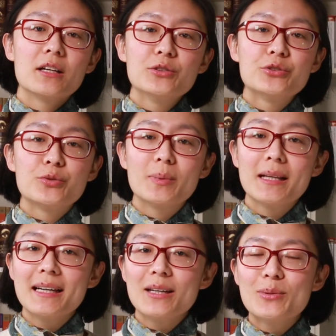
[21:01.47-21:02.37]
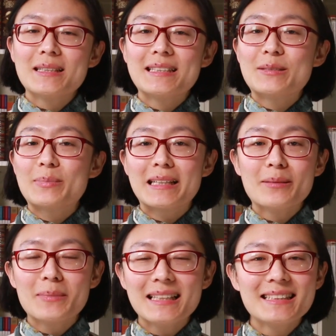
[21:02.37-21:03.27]
used to play with his
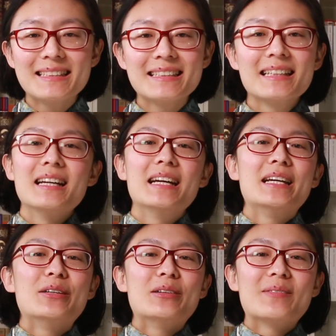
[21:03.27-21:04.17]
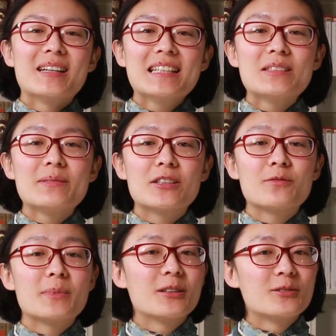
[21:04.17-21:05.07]
playmates. It reminds me
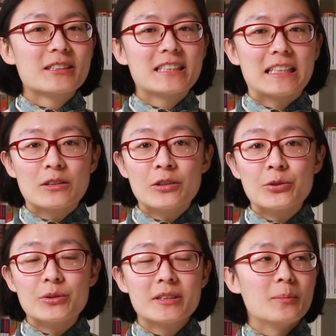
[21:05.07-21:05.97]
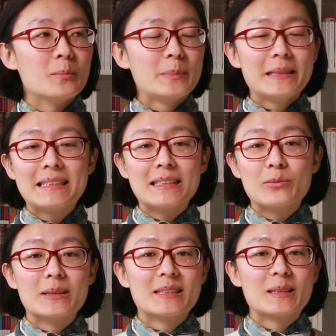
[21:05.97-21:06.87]
of my own childhood, busy
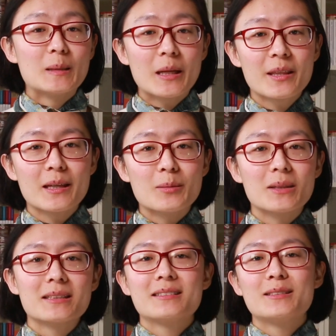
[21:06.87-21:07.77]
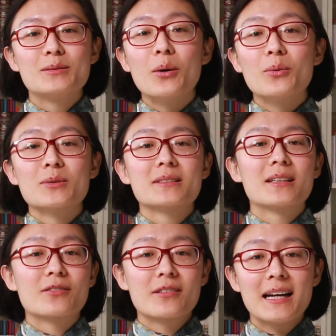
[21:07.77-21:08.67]
with nothing but stones
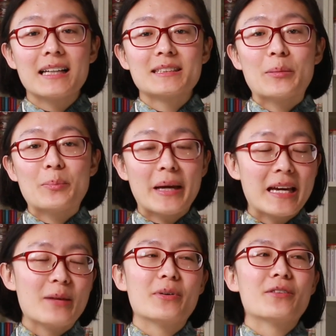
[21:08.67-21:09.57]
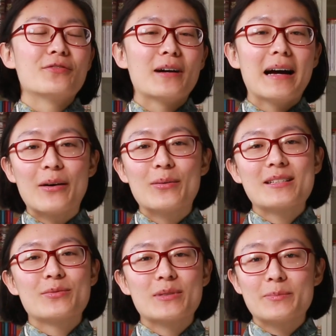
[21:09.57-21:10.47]
and grass and paper for
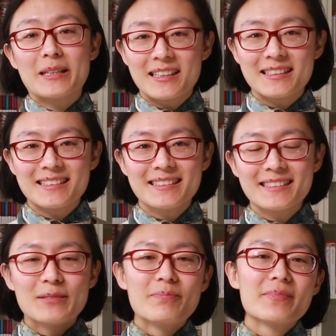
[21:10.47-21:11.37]
hours with my cousins.